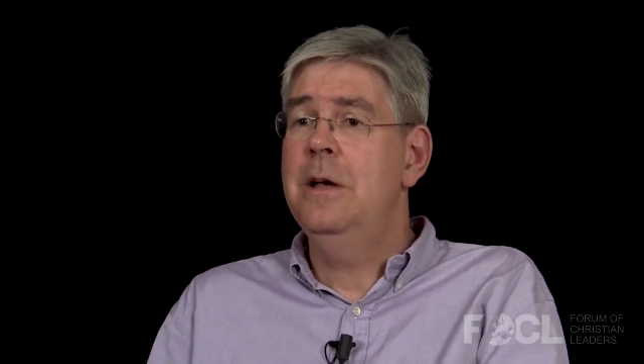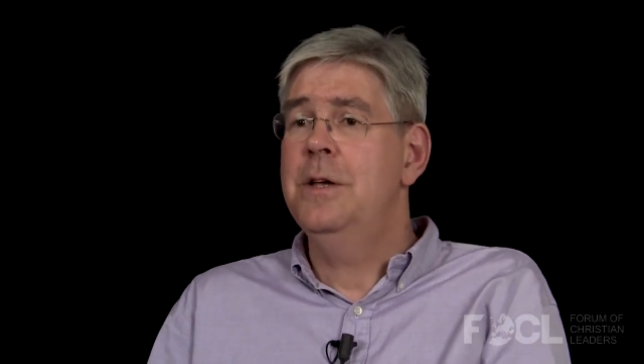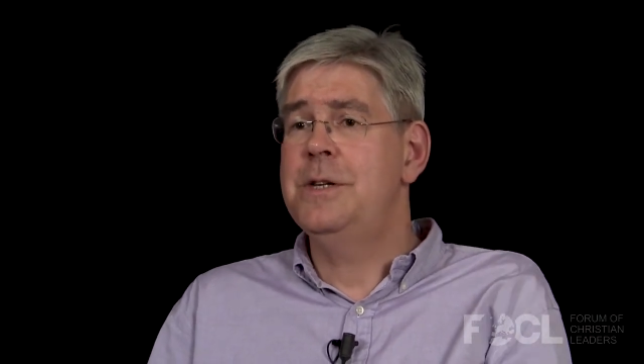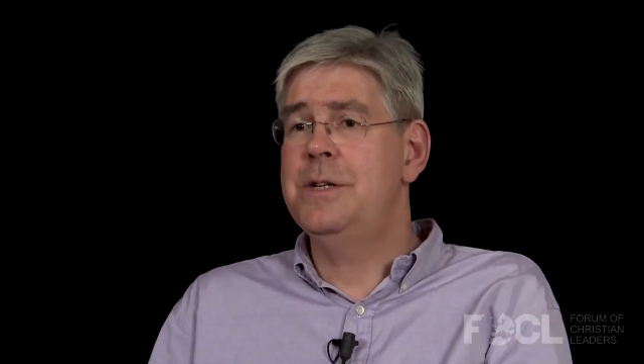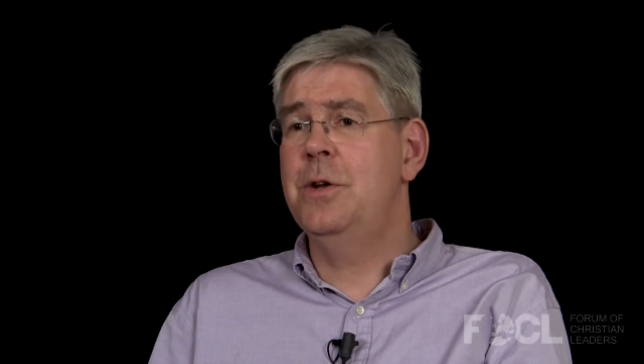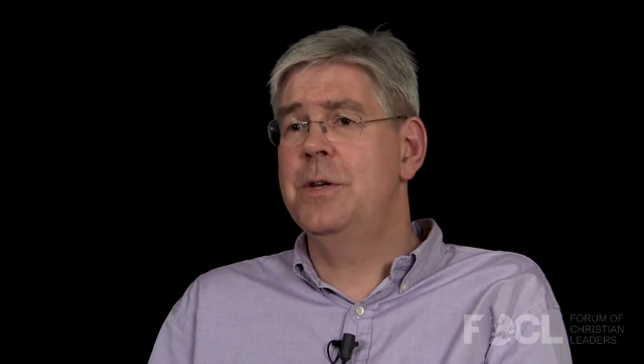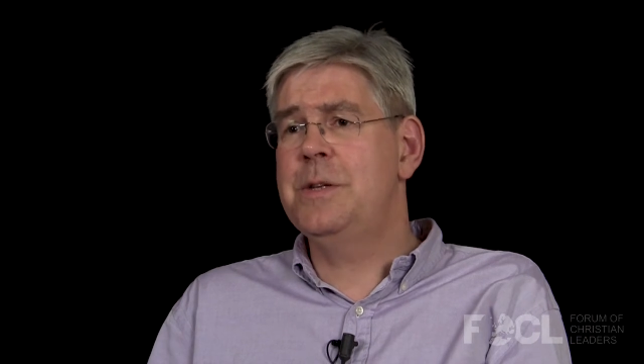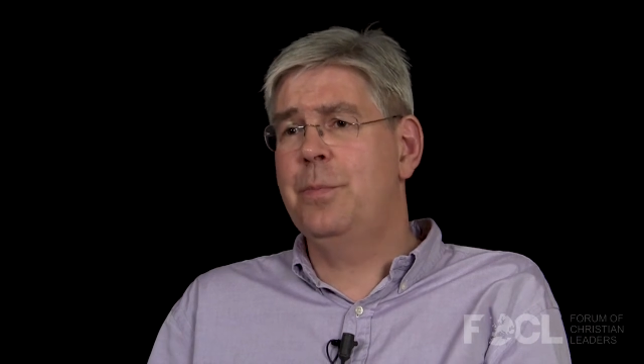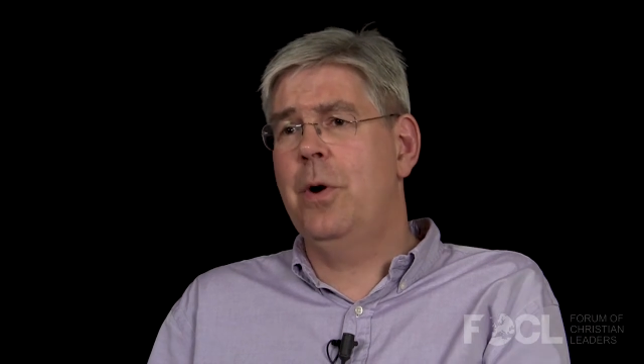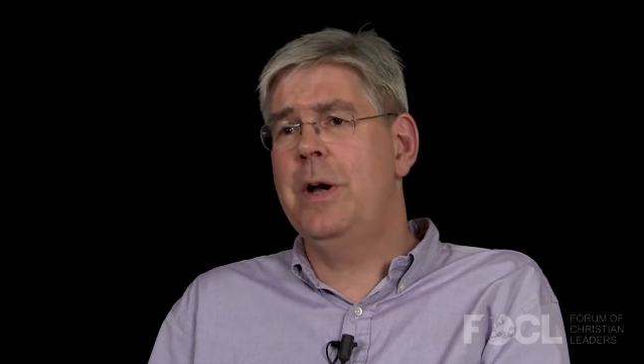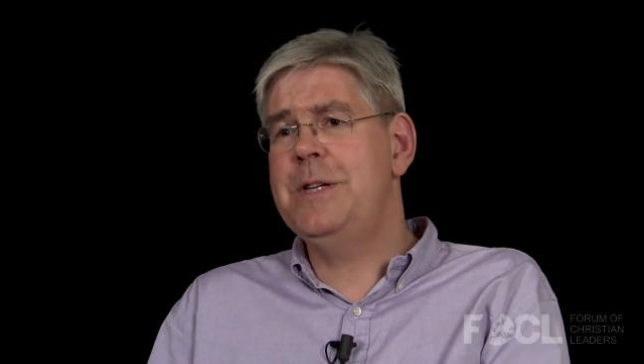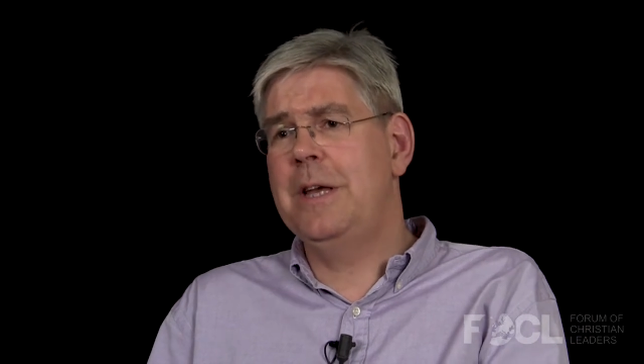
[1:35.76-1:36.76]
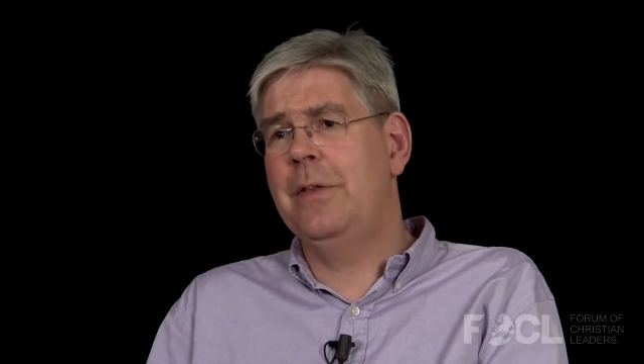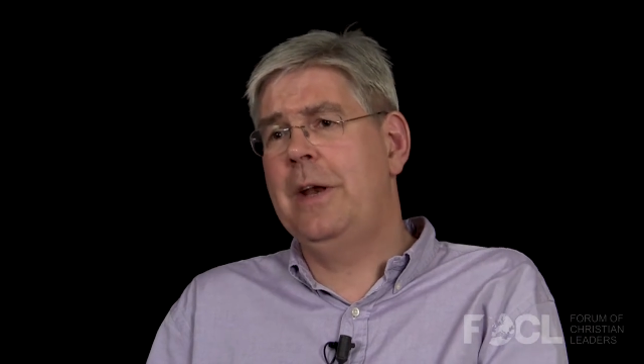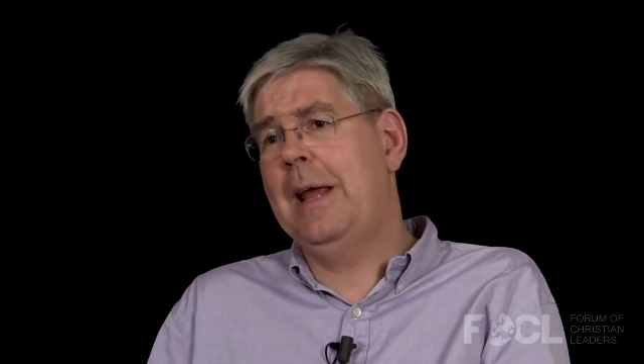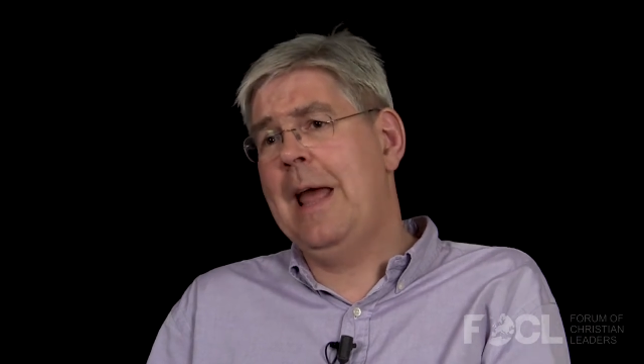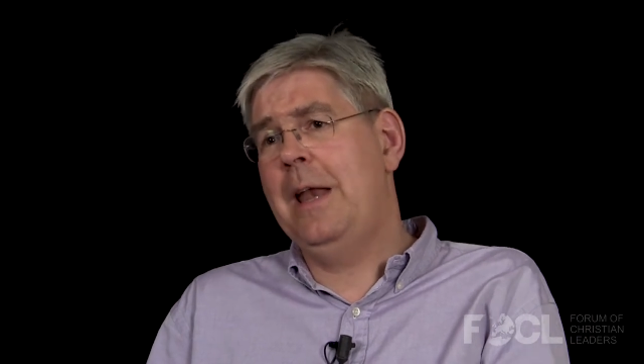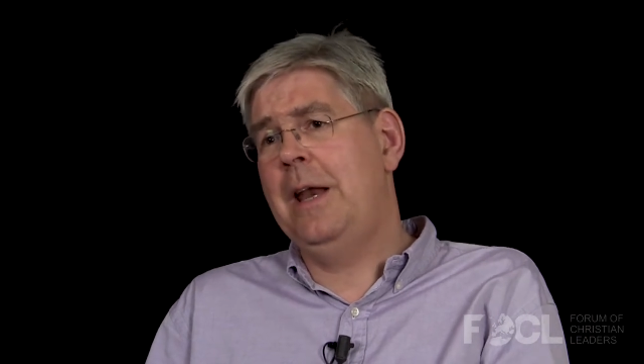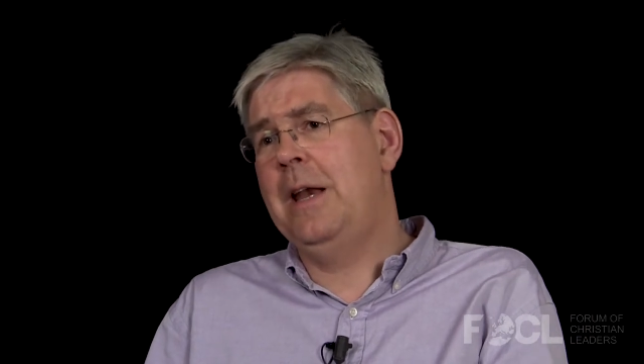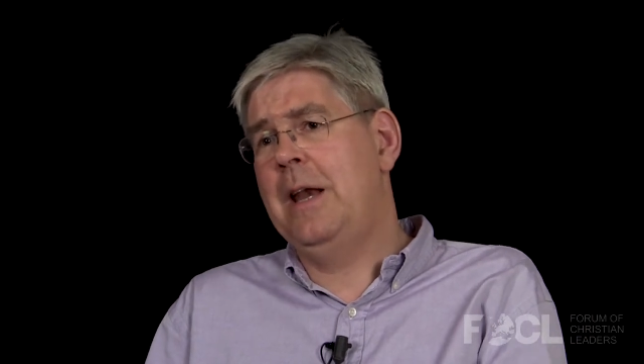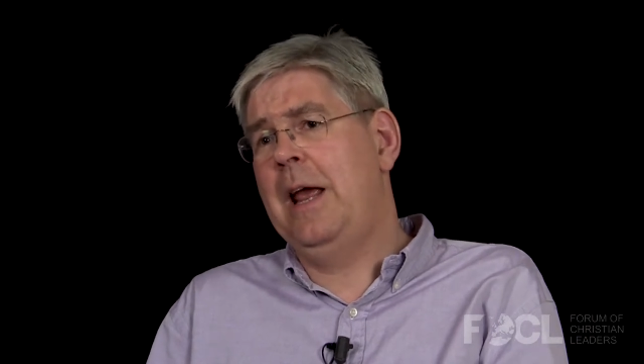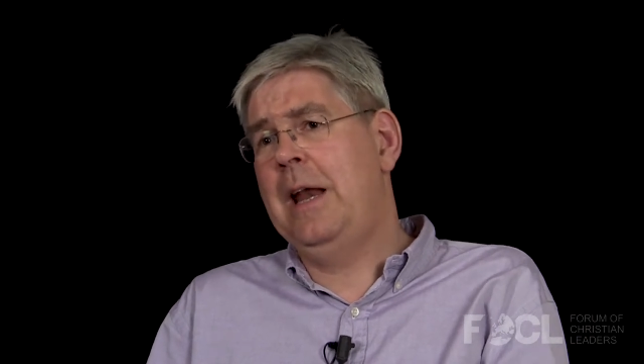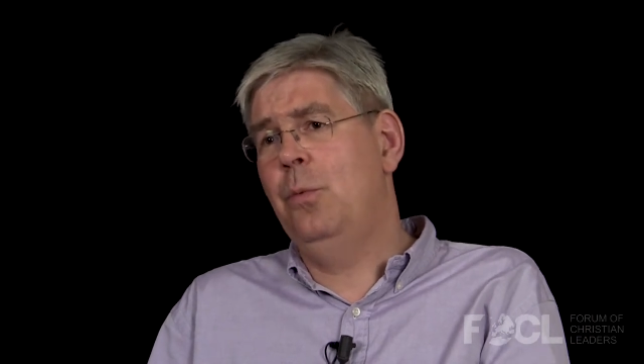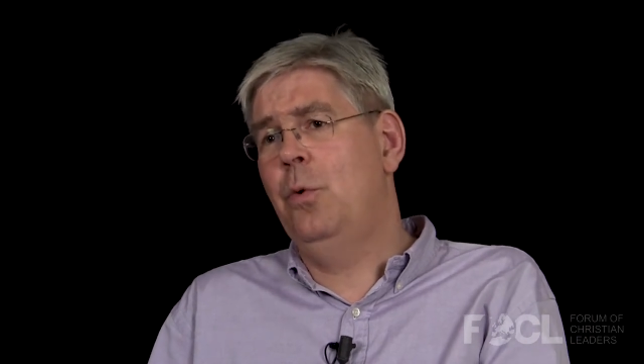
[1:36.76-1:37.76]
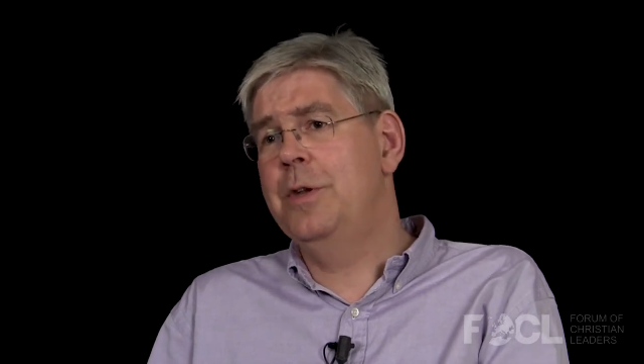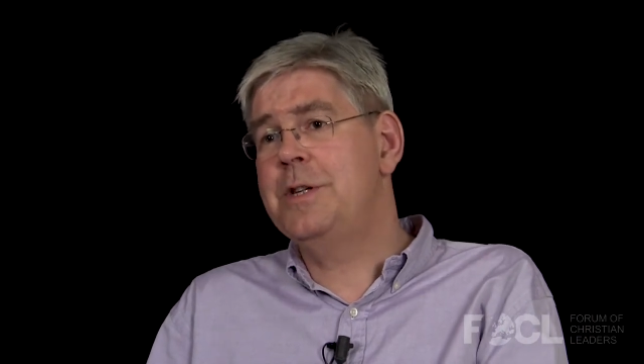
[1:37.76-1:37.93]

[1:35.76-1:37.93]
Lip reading: So it's not surprising that, again, in 1